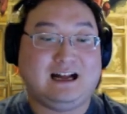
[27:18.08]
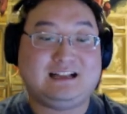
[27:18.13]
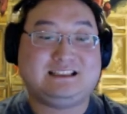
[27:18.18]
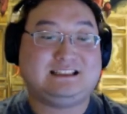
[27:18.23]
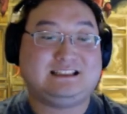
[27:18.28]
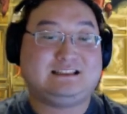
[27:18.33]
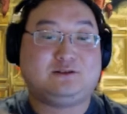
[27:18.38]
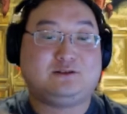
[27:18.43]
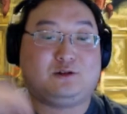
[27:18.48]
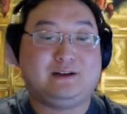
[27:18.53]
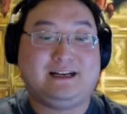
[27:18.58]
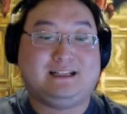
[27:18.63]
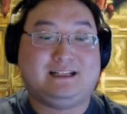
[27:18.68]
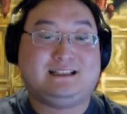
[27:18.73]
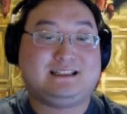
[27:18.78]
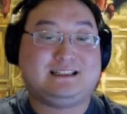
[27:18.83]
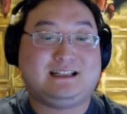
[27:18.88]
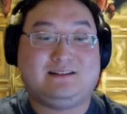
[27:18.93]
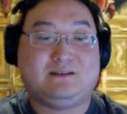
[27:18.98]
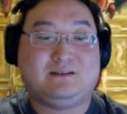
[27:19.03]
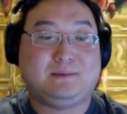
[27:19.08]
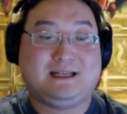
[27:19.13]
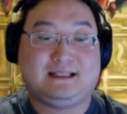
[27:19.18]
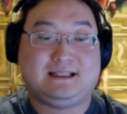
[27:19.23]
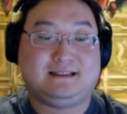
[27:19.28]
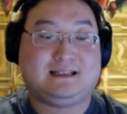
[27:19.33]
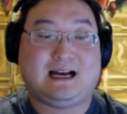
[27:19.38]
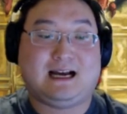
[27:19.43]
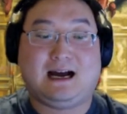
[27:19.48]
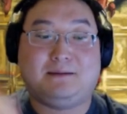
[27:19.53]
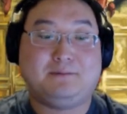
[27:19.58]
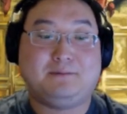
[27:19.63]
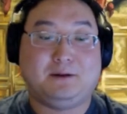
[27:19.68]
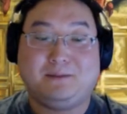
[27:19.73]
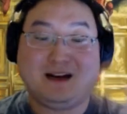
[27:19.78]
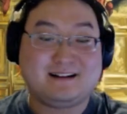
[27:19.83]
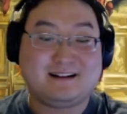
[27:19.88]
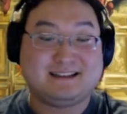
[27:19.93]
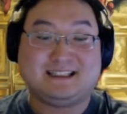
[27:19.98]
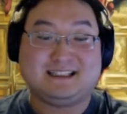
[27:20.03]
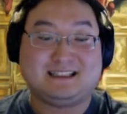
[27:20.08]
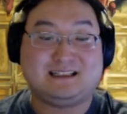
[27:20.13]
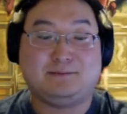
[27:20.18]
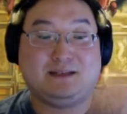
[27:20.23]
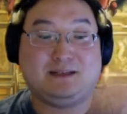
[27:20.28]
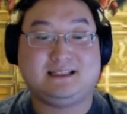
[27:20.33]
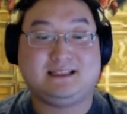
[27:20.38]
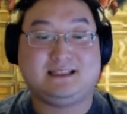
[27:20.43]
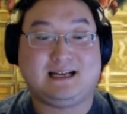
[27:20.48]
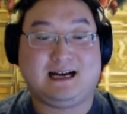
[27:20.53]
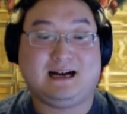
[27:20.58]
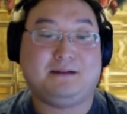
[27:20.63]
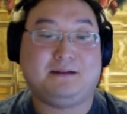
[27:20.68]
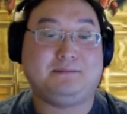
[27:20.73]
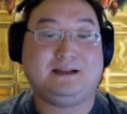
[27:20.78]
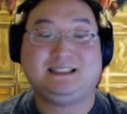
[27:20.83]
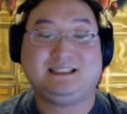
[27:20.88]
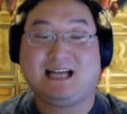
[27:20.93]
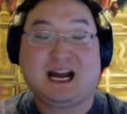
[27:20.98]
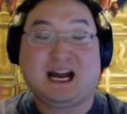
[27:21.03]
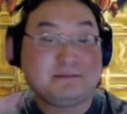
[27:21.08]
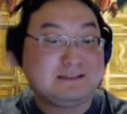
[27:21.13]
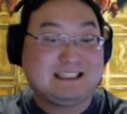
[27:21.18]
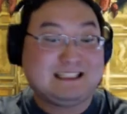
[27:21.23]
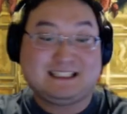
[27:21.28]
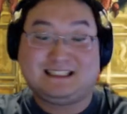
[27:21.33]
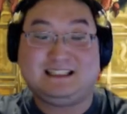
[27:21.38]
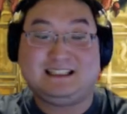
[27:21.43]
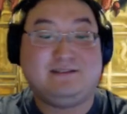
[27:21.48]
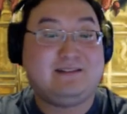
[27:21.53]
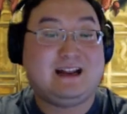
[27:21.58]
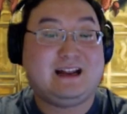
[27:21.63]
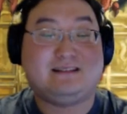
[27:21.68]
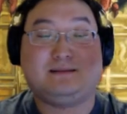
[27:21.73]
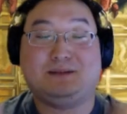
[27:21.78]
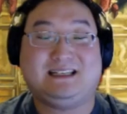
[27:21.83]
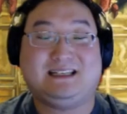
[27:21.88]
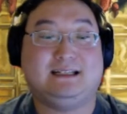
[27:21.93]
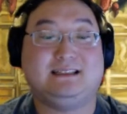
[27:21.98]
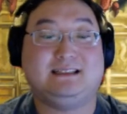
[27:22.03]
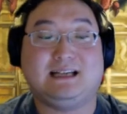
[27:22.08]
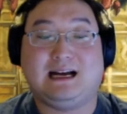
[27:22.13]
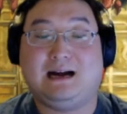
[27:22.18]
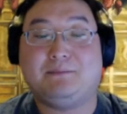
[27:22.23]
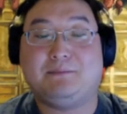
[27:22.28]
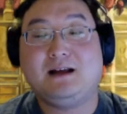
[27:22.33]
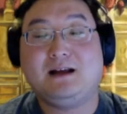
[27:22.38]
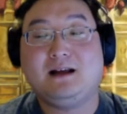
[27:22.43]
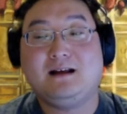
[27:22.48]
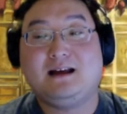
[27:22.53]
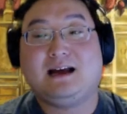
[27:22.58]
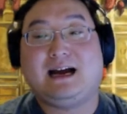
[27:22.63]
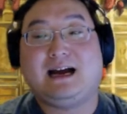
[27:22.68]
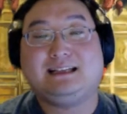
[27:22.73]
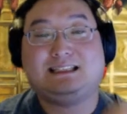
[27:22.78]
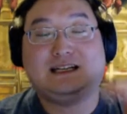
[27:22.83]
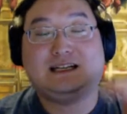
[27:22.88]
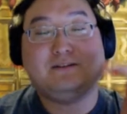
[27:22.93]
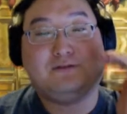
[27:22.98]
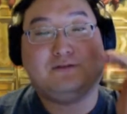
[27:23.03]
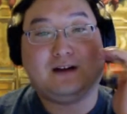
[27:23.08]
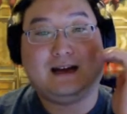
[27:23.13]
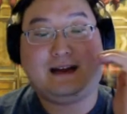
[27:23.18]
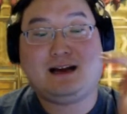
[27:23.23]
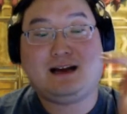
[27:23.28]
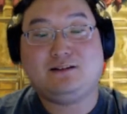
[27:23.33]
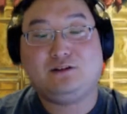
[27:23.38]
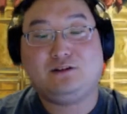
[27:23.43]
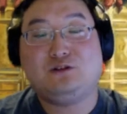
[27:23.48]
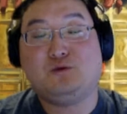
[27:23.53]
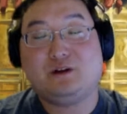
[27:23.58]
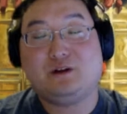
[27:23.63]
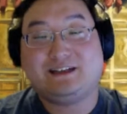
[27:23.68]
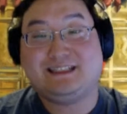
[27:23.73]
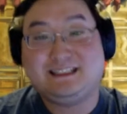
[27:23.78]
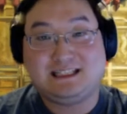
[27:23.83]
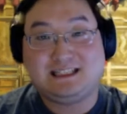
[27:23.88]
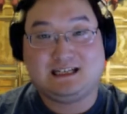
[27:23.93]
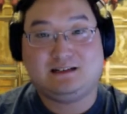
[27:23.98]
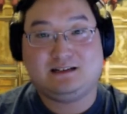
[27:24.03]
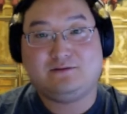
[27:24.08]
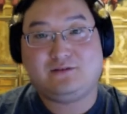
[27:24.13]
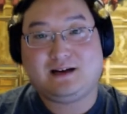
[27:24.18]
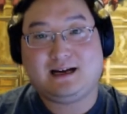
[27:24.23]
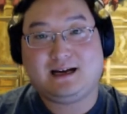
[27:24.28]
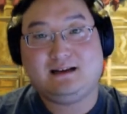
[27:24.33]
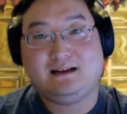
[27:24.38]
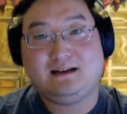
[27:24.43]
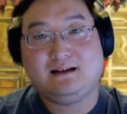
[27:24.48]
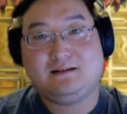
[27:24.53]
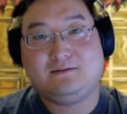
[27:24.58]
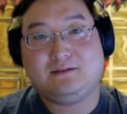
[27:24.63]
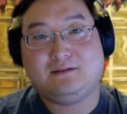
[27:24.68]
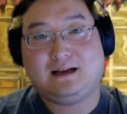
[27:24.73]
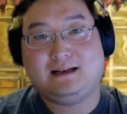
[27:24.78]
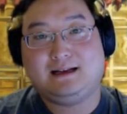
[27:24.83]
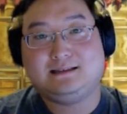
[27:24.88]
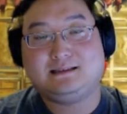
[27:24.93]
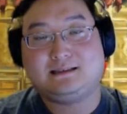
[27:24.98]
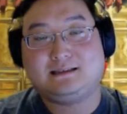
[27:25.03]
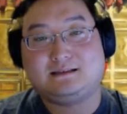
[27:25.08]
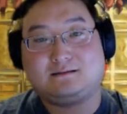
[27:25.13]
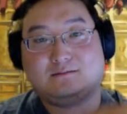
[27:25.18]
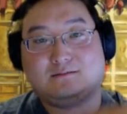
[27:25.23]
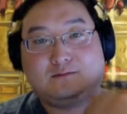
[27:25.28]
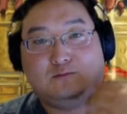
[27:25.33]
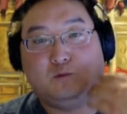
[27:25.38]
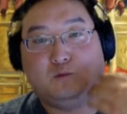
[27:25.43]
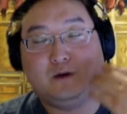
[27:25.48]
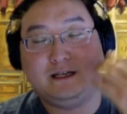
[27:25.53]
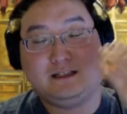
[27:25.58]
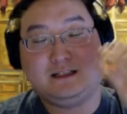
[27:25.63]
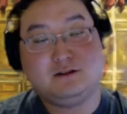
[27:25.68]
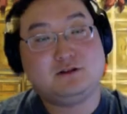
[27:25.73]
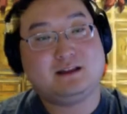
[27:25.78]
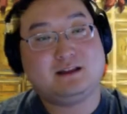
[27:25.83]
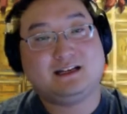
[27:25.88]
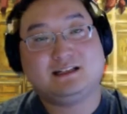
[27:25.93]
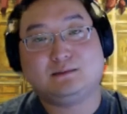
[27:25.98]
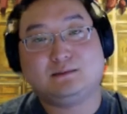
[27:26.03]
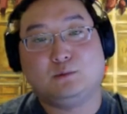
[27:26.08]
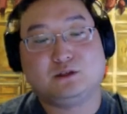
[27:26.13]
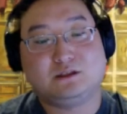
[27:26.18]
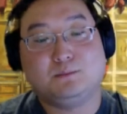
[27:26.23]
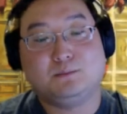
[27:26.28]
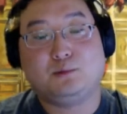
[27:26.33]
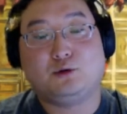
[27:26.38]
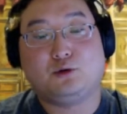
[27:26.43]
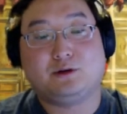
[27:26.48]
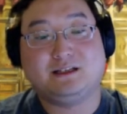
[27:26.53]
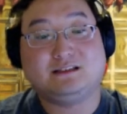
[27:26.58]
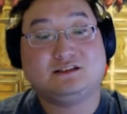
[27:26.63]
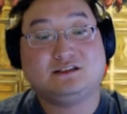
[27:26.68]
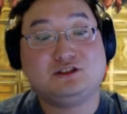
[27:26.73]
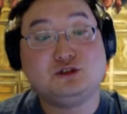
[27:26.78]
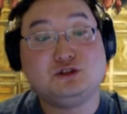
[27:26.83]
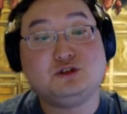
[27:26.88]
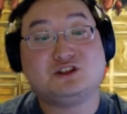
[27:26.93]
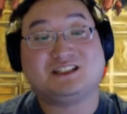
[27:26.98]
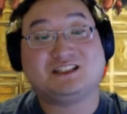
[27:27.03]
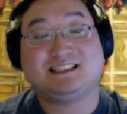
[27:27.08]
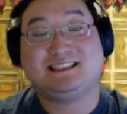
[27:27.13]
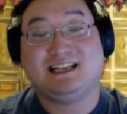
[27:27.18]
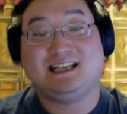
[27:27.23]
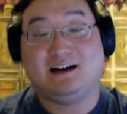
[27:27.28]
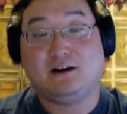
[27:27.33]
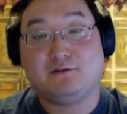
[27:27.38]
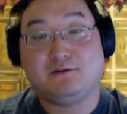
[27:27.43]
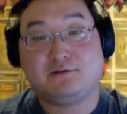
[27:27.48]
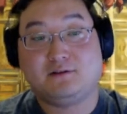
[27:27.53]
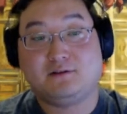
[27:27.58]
Korea doesn't have to be at the top. America doesn't have to be at the top. Adopted doesn't even have to be at the top. Identify how you want to identify as what you think is most important to yourself.